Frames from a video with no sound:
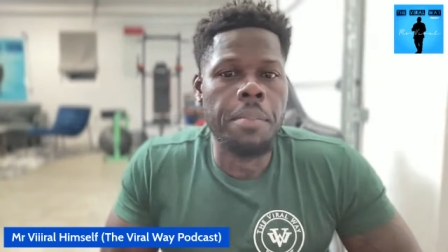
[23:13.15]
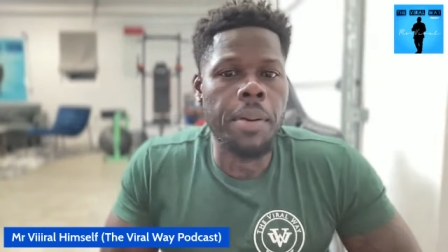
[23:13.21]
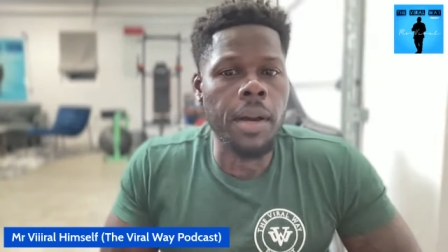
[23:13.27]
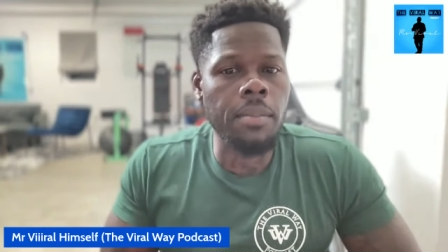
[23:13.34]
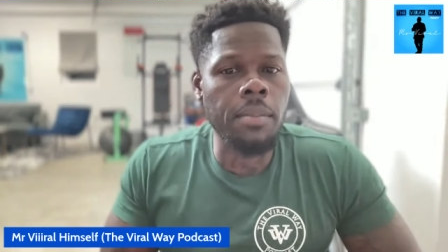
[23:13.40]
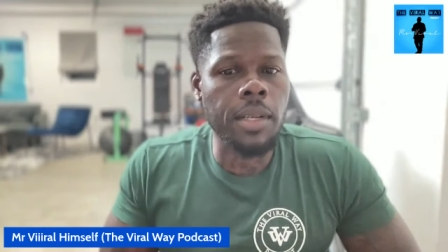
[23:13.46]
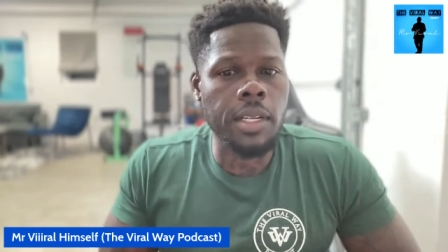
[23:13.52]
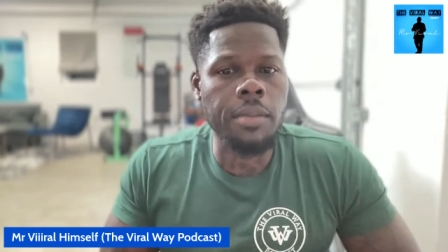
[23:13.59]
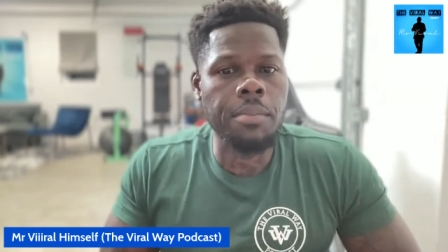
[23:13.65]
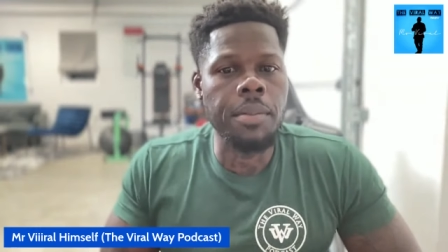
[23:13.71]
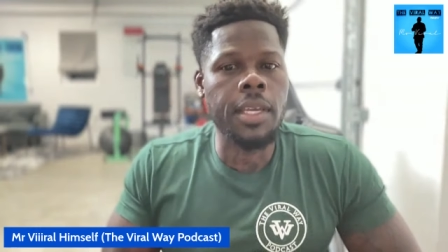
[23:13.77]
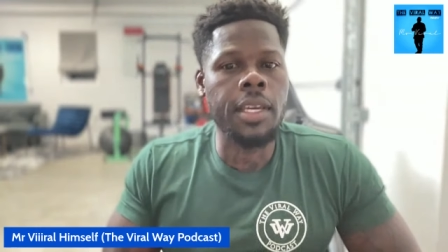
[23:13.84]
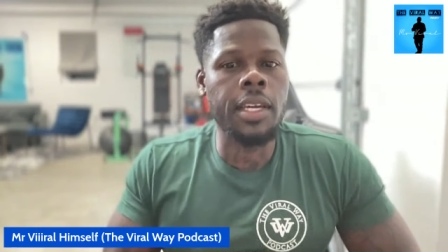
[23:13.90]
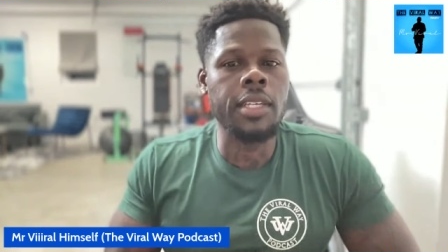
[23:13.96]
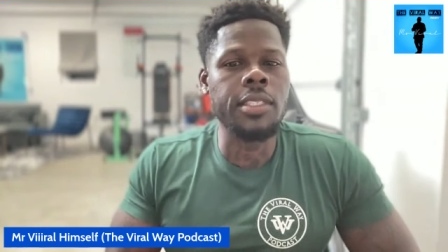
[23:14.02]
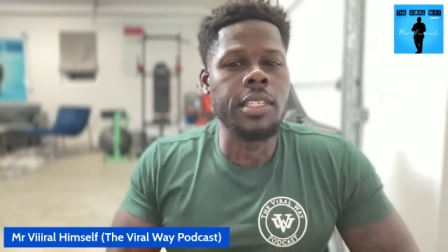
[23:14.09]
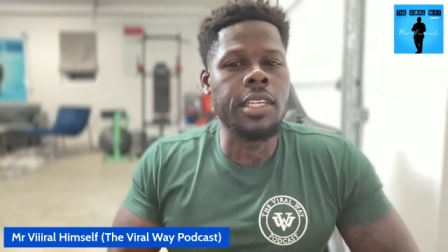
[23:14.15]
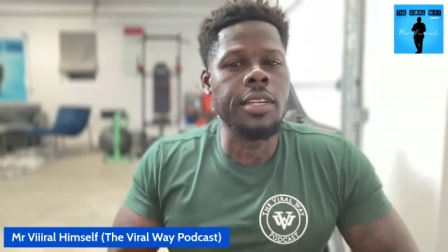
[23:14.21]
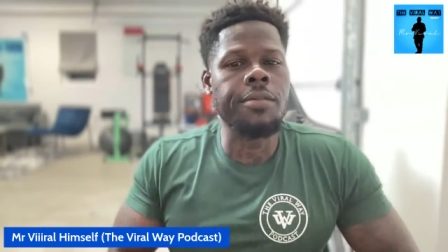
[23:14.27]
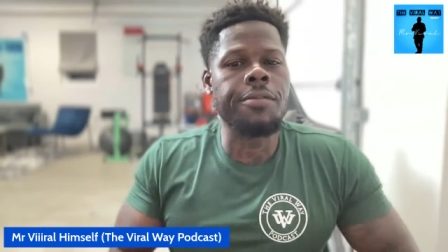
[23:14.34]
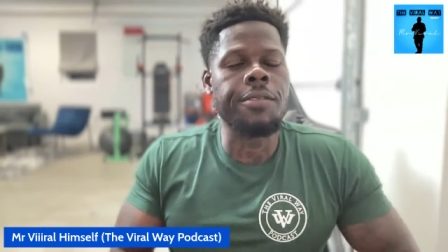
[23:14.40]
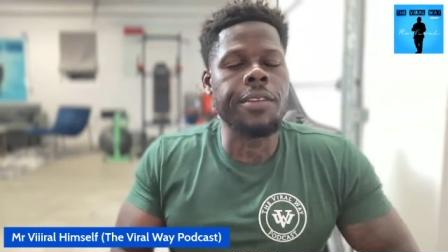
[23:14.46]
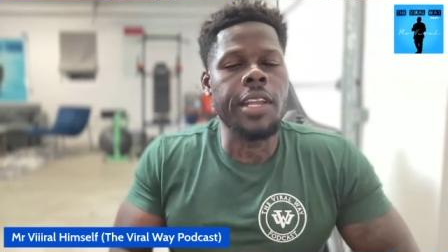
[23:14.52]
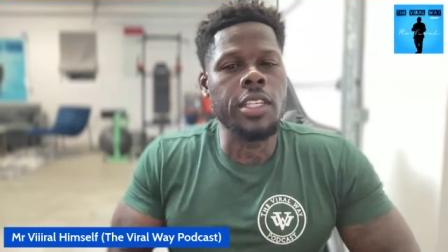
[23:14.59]
publicly because he couldn't
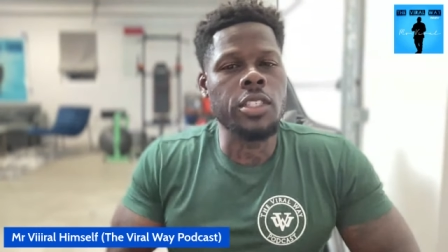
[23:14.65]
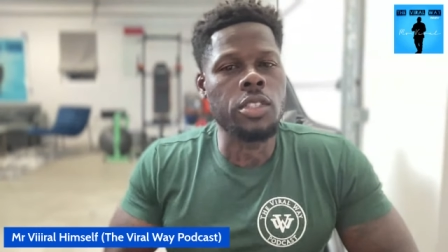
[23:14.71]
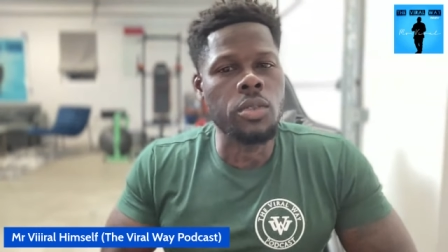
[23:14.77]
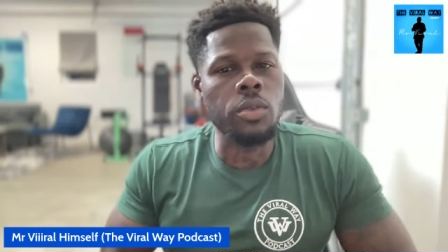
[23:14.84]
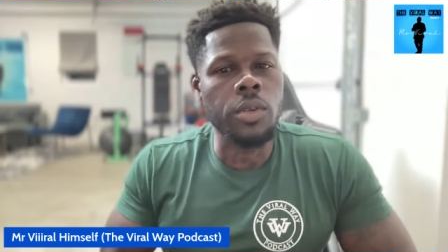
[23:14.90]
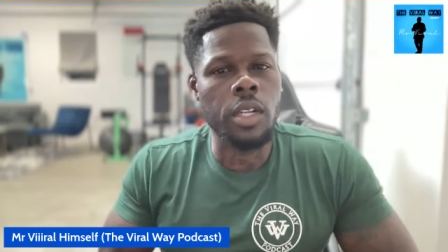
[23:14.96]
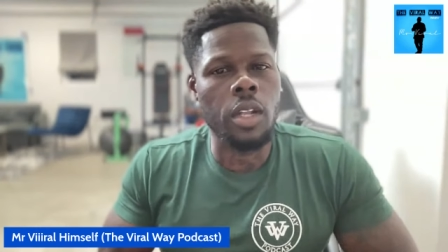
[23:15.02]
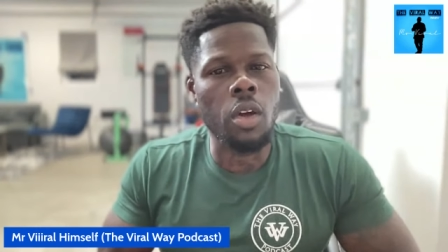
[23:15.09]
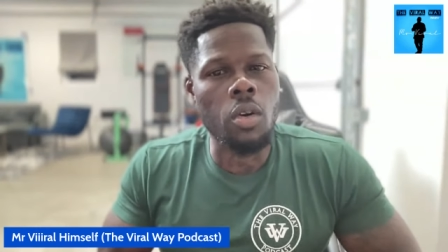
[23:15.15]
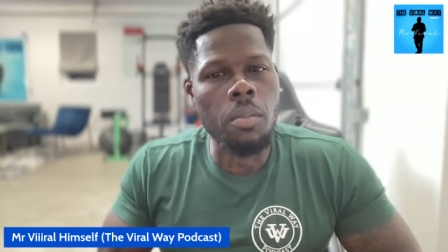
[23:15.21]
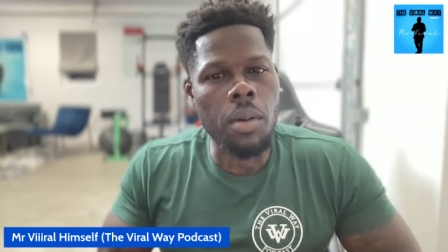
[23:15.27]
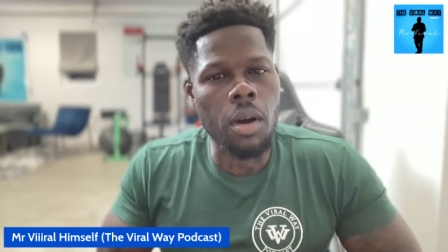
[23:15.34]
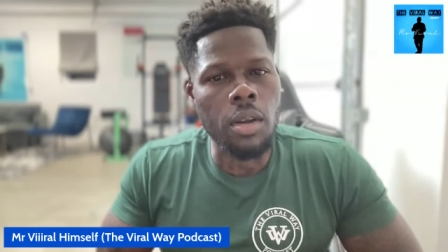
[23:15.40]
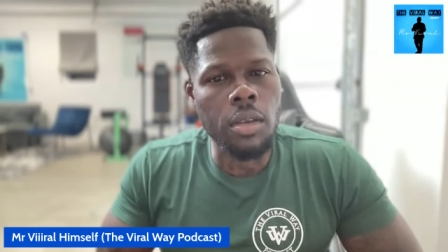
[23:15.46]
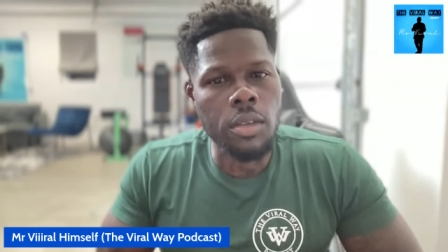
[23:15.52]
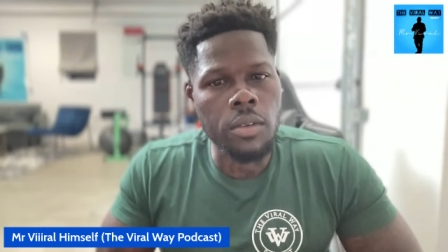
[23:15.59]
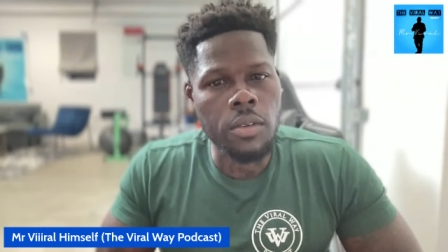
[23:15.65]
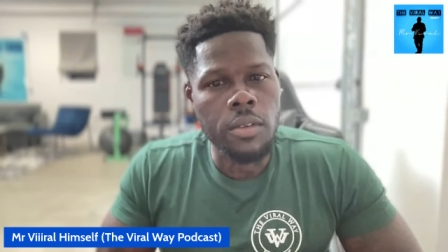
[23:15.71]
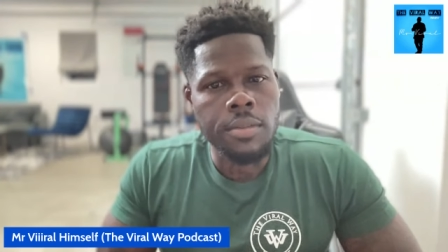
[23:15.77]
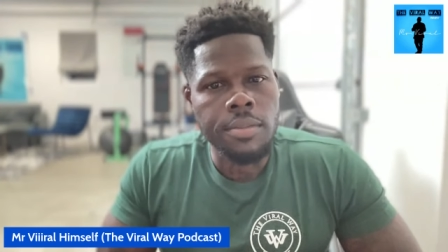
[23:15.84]
finesse you and lowball you.